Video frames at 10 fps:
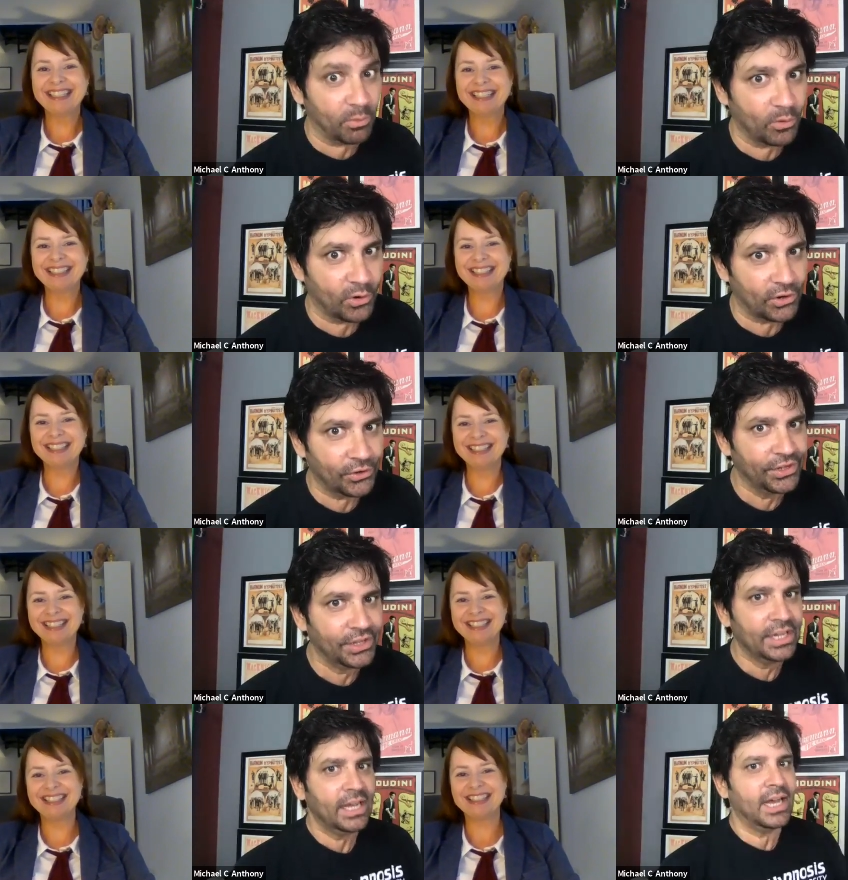Speaker 1: in the
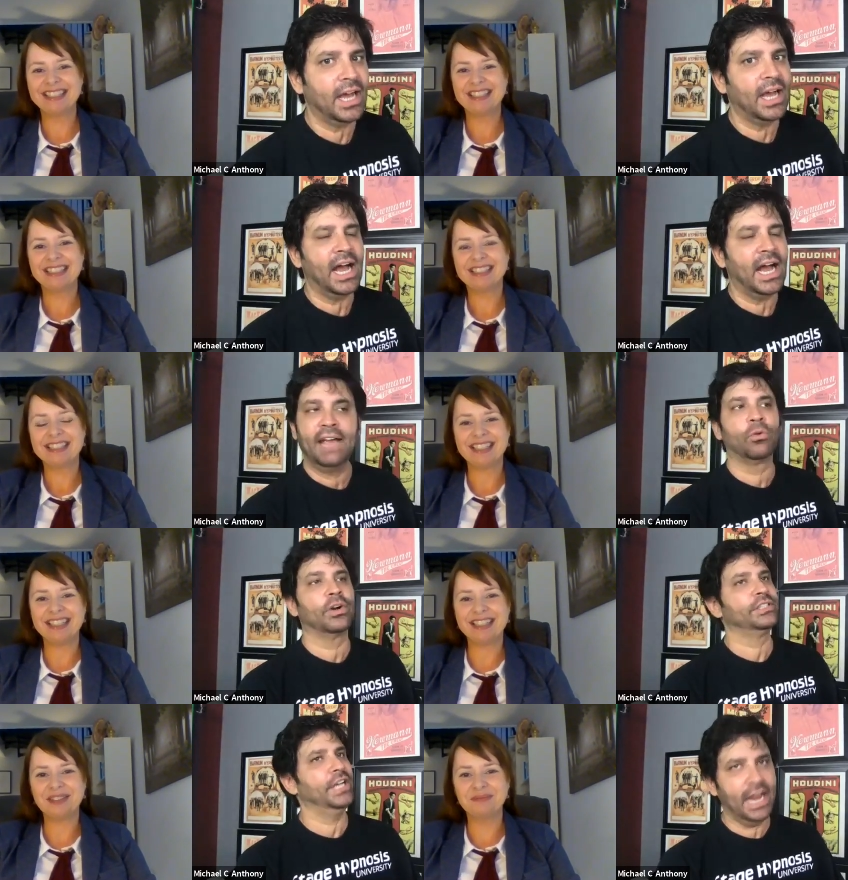corporate world.
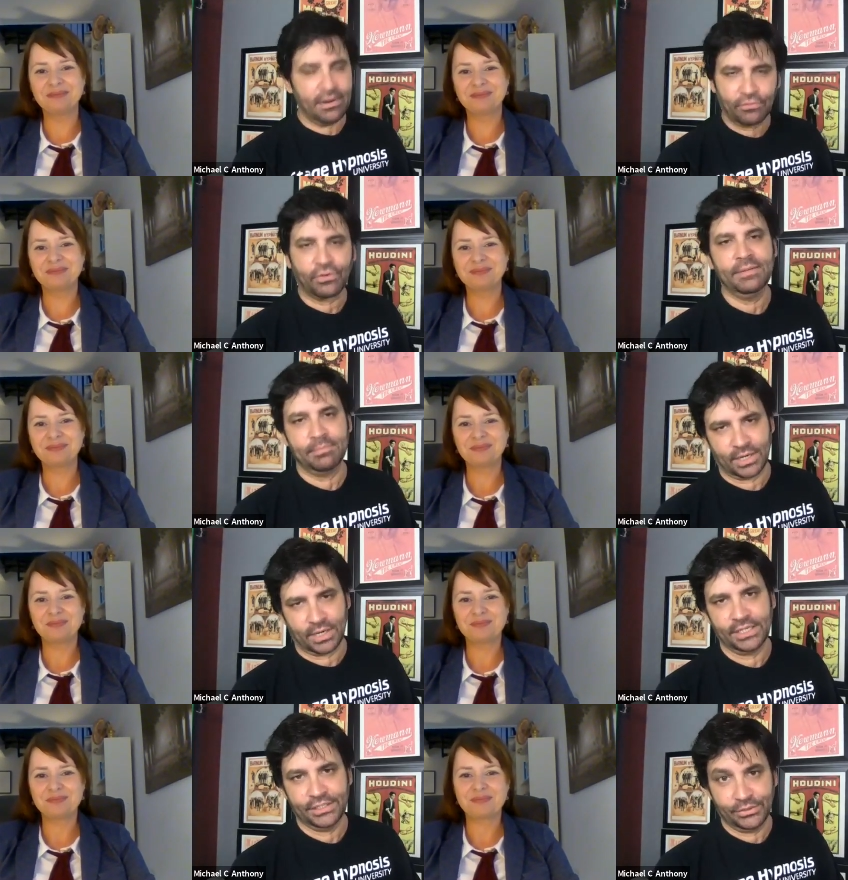Uh, I've worked
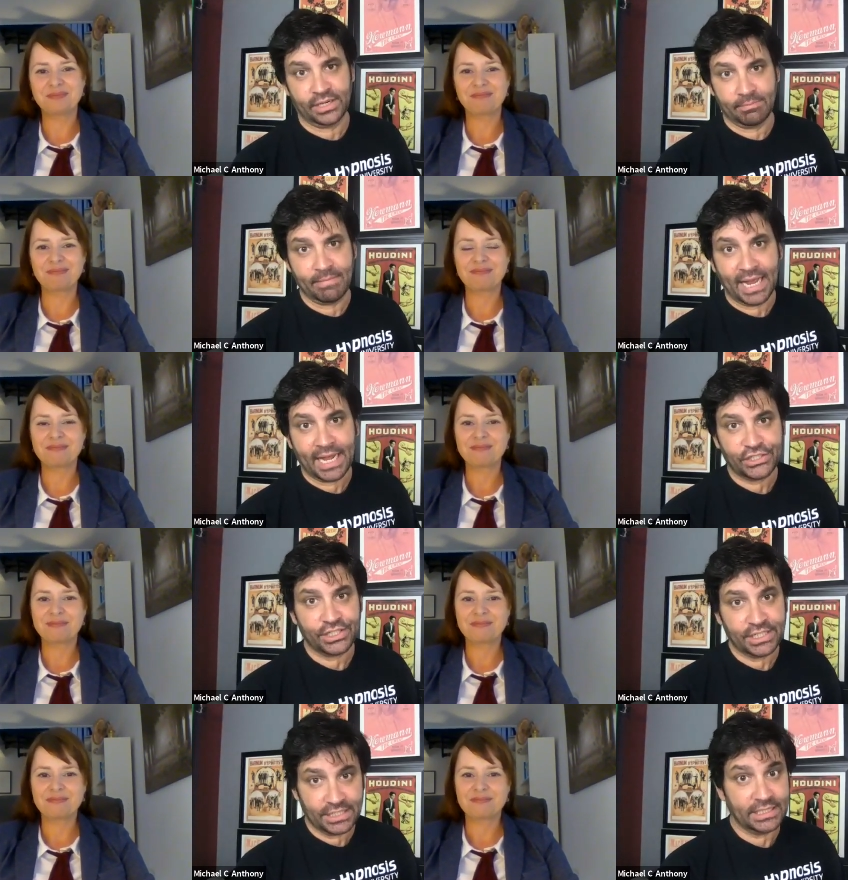every market you
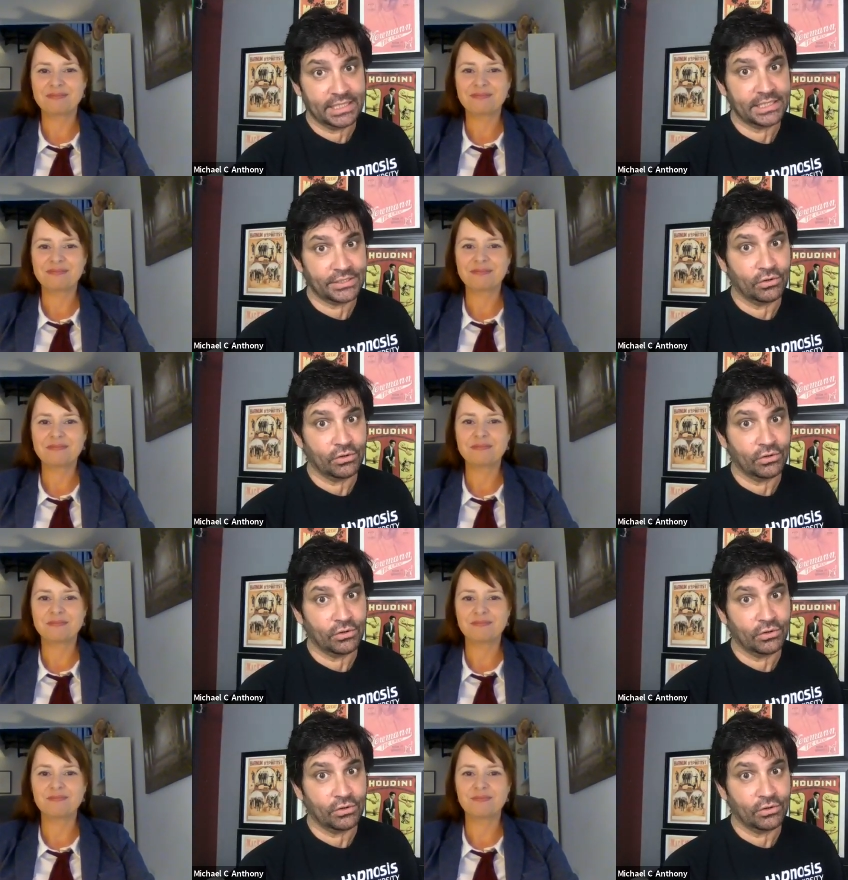can imagine
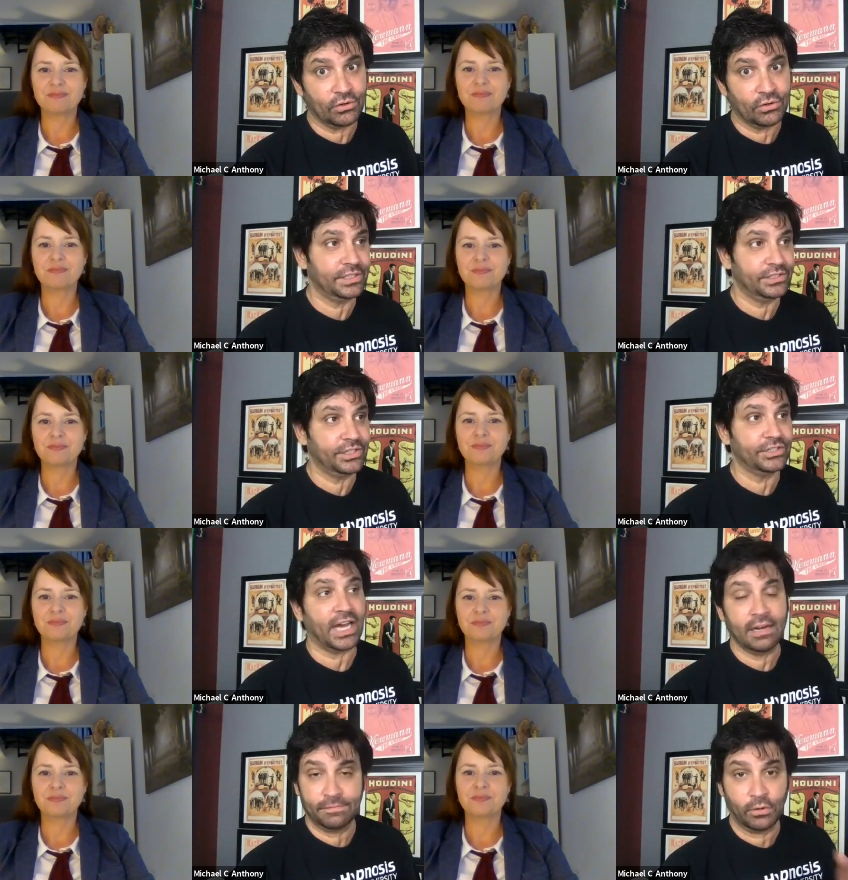in this over the last
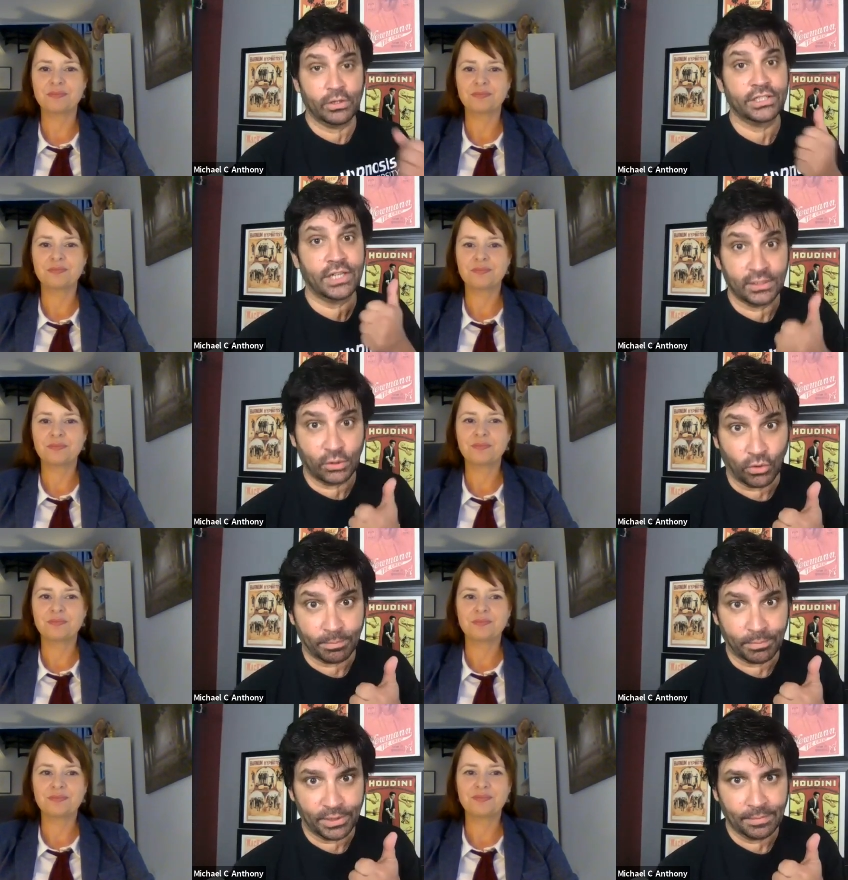26 years. I
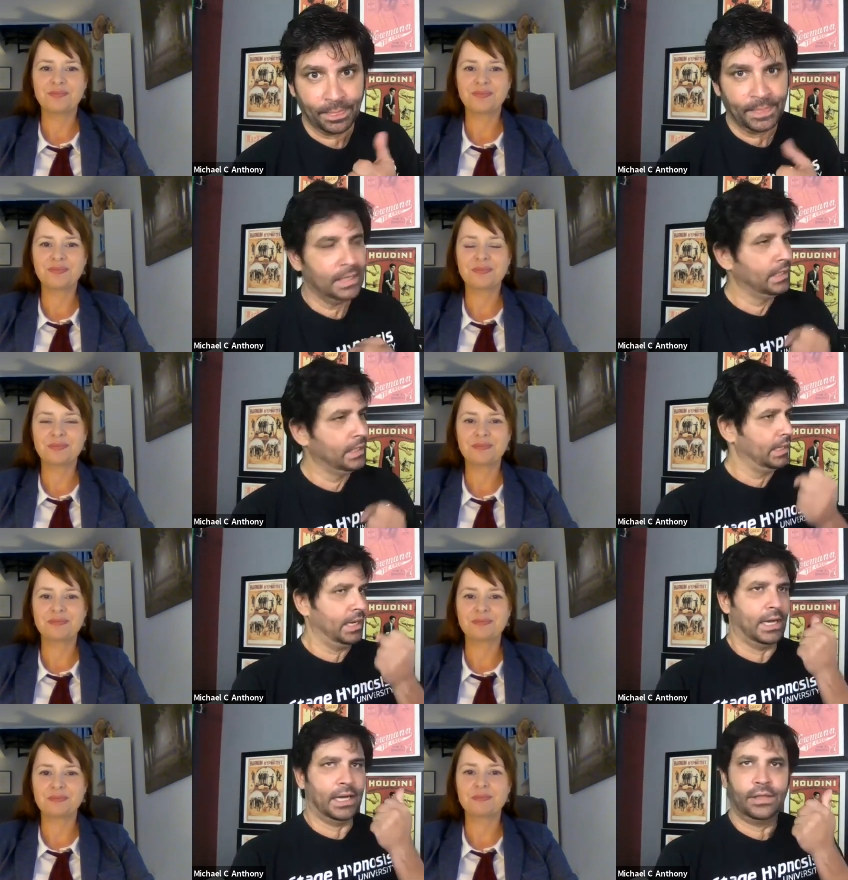focus on corporate.